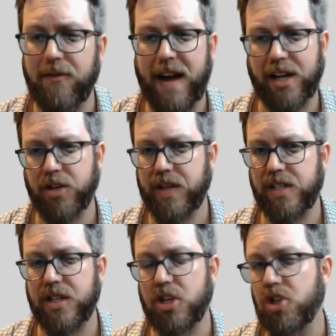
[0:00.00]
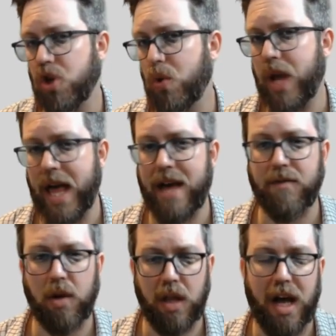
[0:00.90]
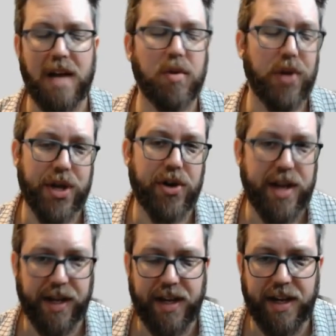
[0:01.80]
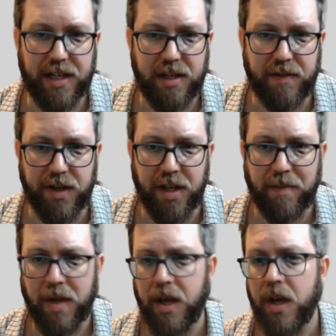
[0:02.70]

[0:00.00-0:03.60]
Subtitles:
are factories that don't have reliable internet connectivity.